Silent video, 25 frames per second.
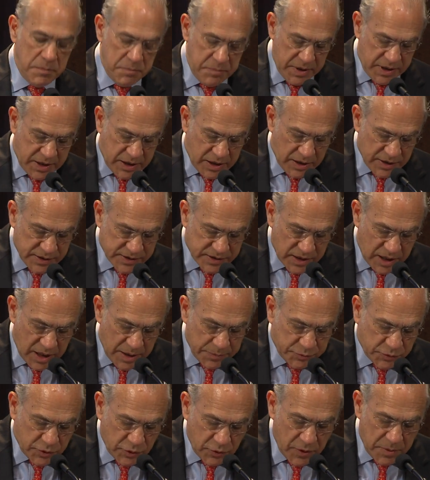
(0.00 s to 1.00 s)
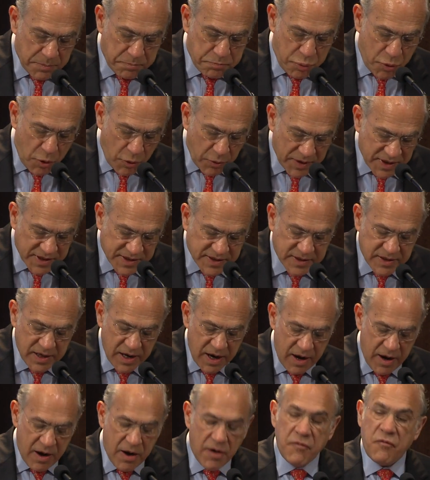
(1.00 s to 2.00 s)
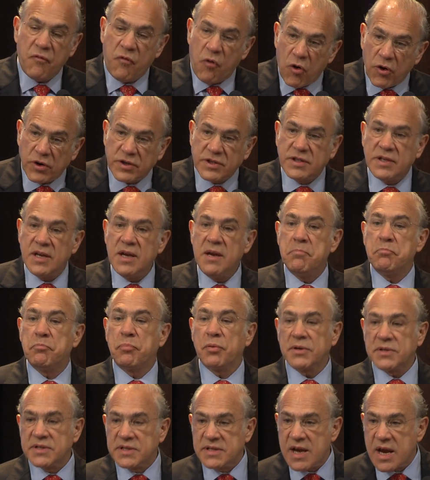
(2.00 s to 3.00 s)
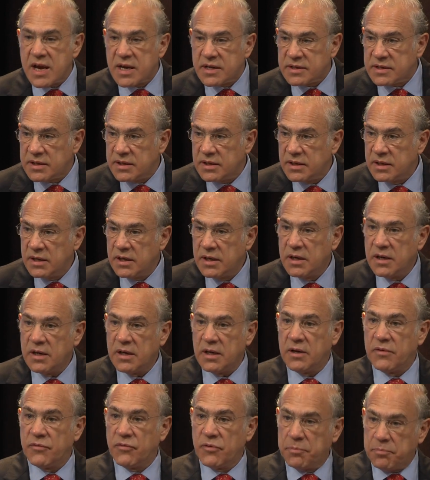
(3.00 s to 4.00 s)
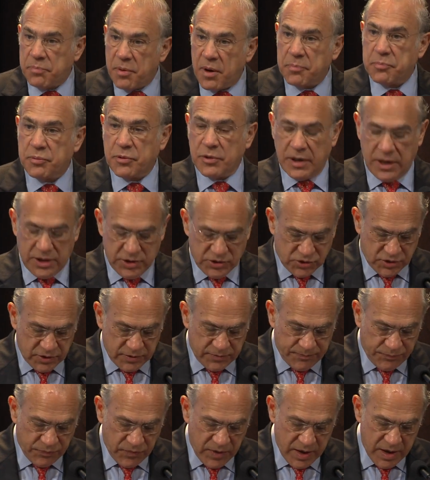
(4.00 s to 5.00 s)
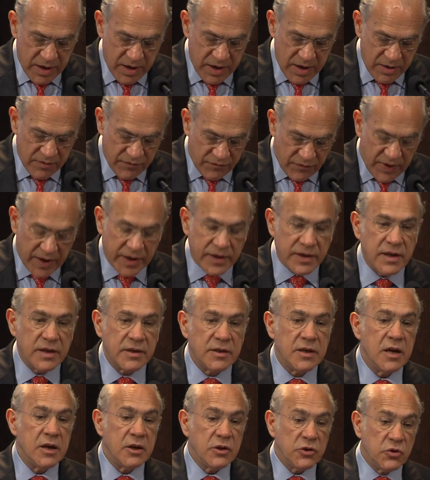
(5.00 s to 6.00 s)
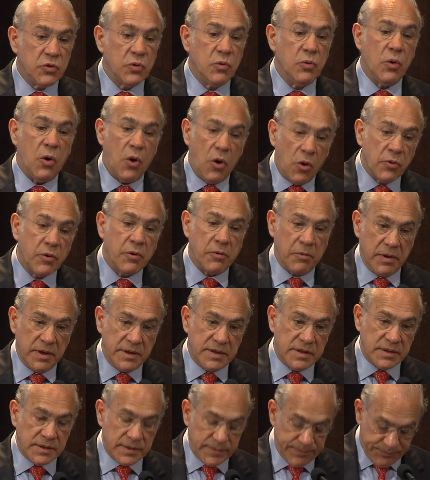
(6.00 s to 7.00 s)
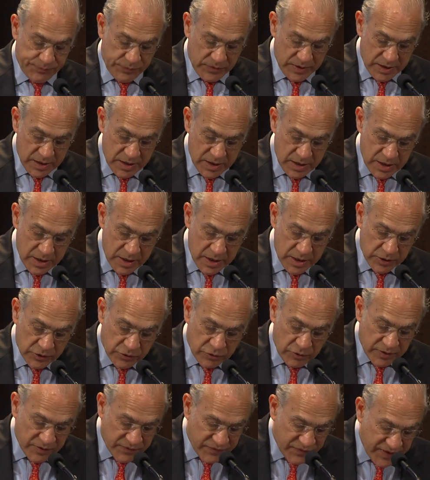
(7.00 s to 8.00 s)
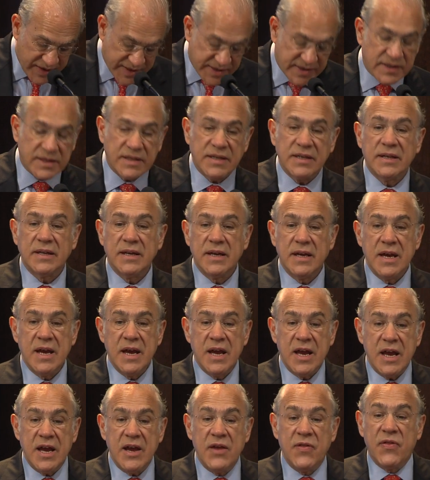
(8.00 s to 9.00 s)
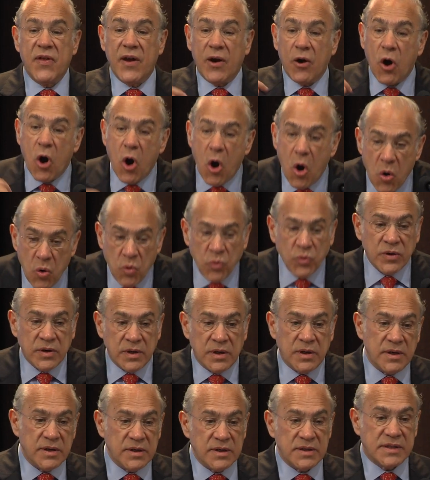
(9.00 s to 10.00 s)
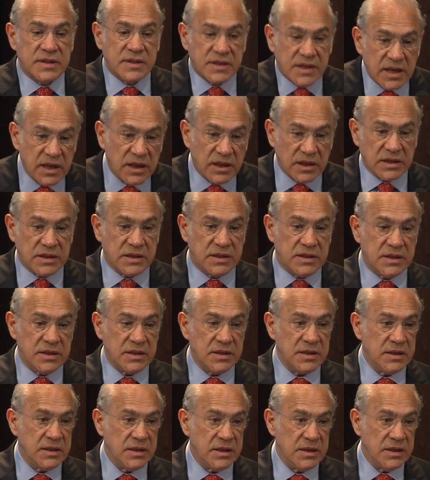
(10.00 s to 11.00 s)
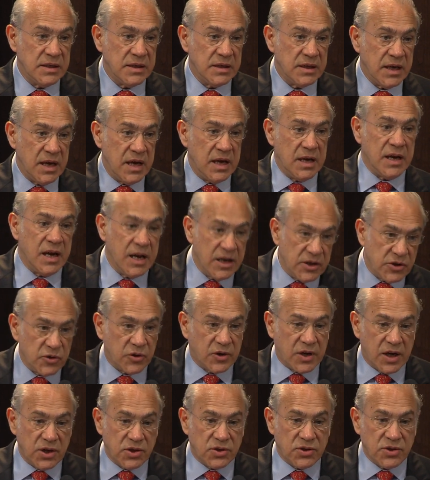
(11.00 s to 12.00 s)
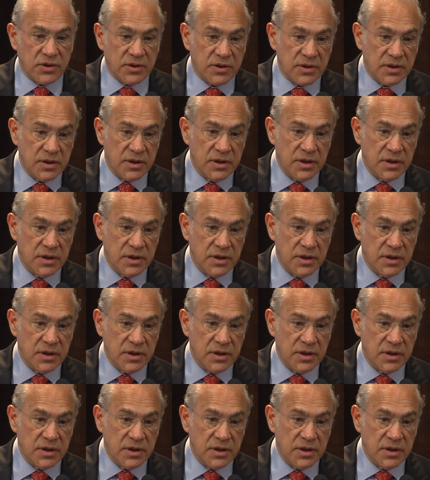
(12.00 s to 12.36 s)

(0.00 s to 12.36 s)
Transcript: because up to the poorest 40% of the population find it too onerous to invest in their own skills and education.